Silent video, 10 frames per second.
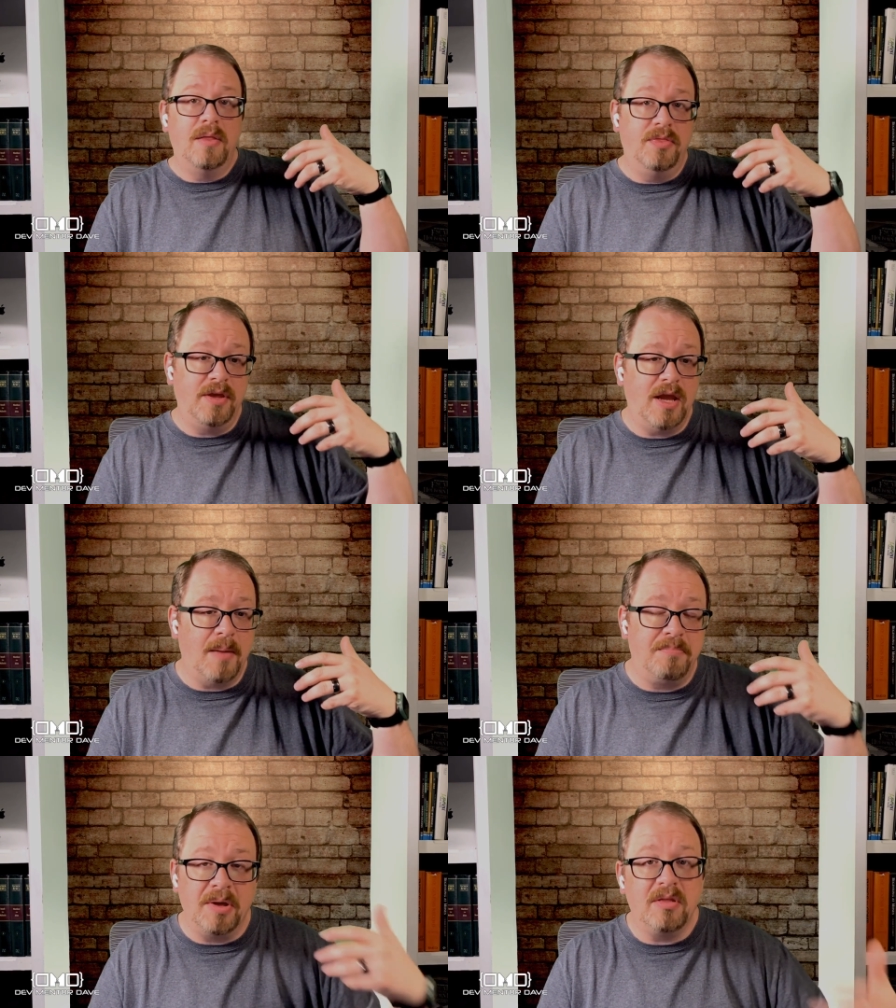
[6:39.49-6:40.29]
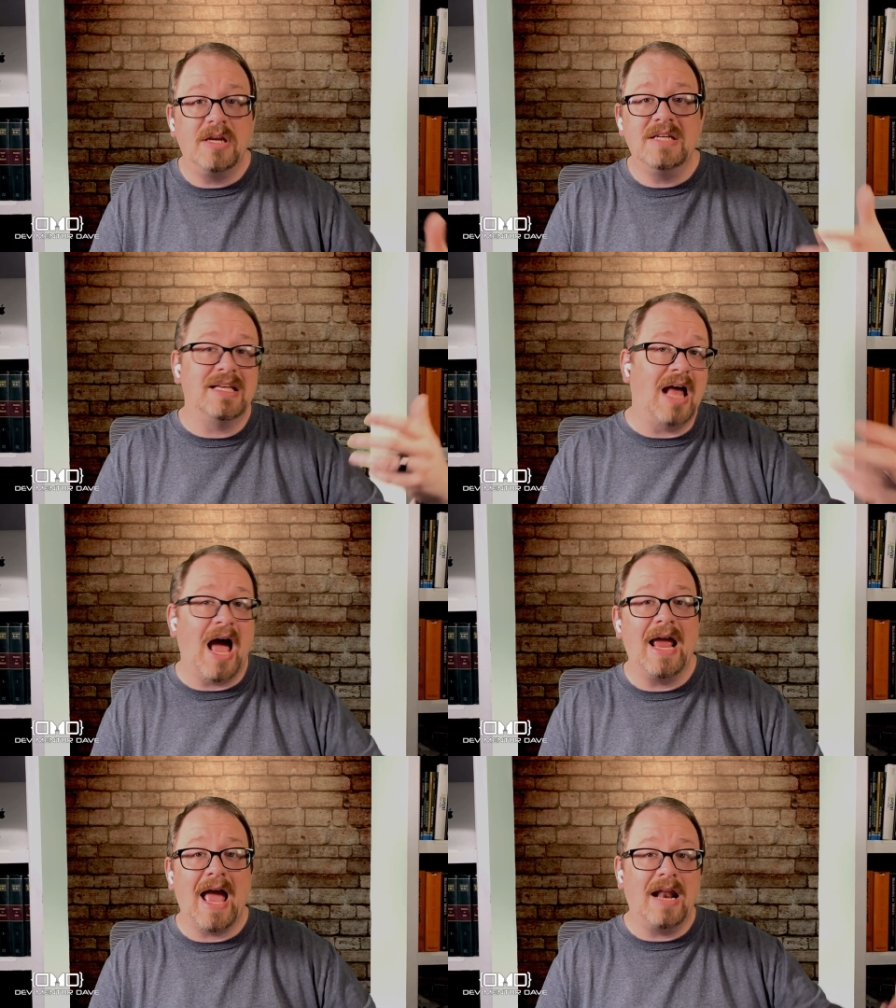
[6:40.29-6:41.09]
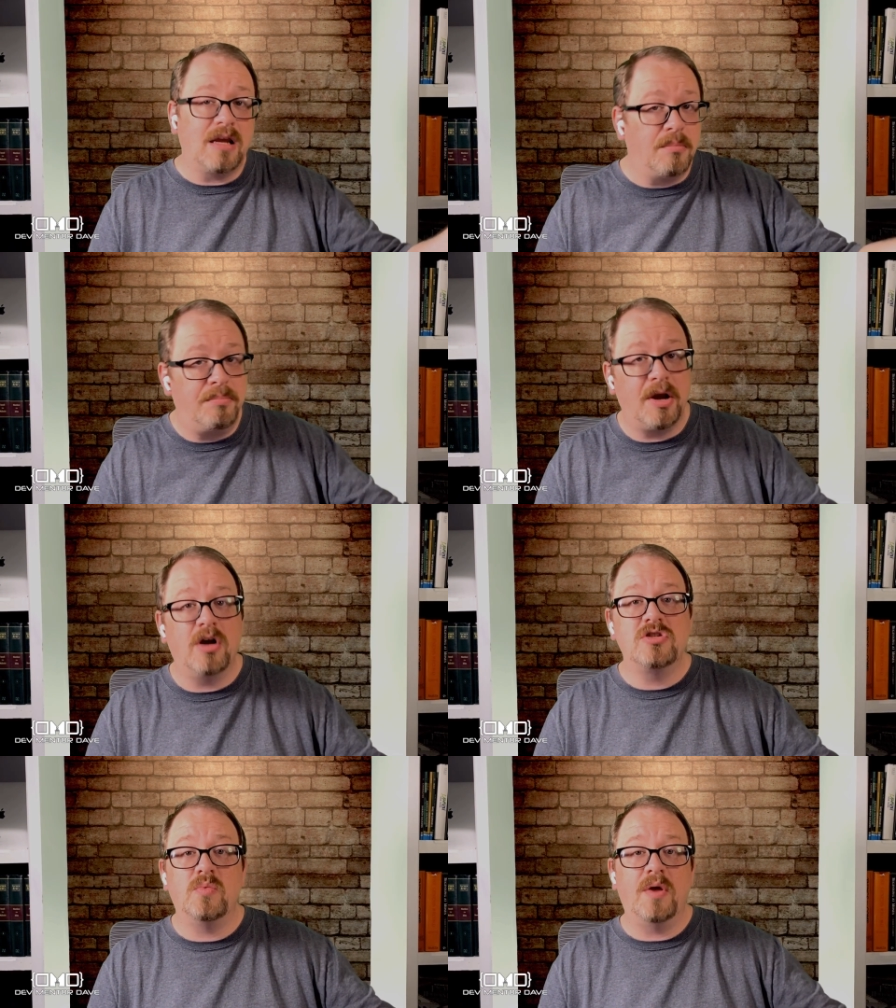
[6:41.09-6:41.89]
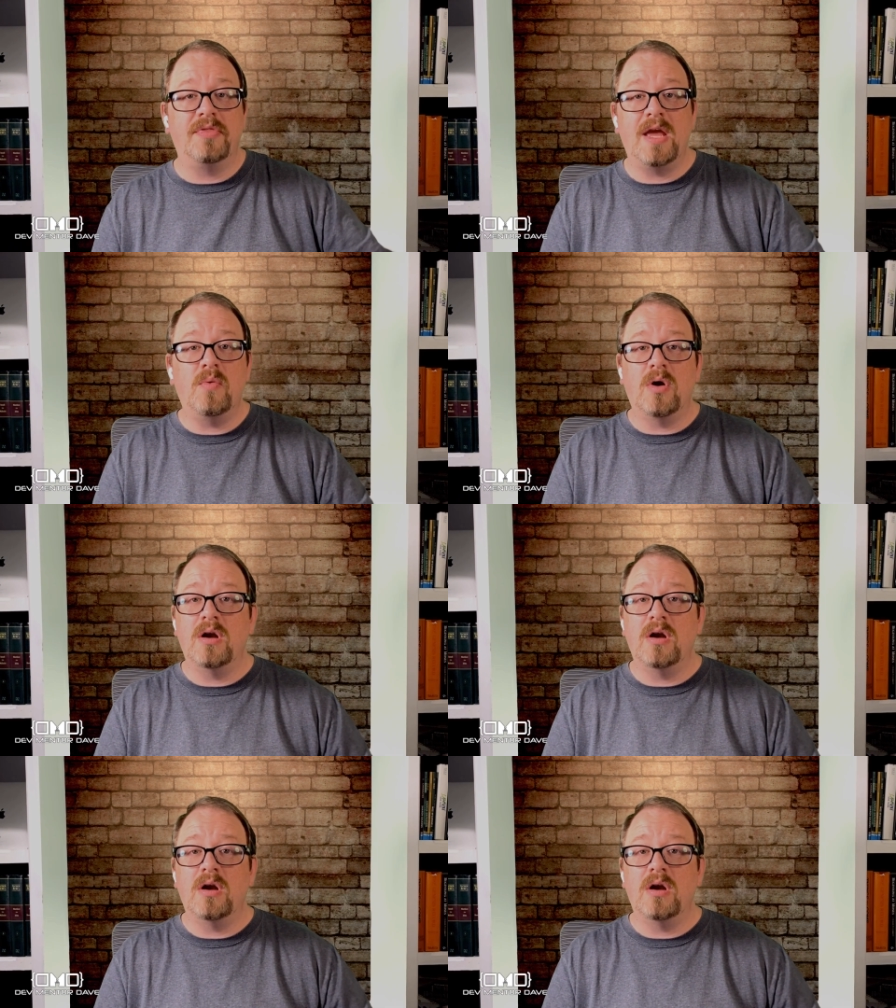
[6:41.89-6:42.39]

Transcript: the abilities that I had and compare to what they were.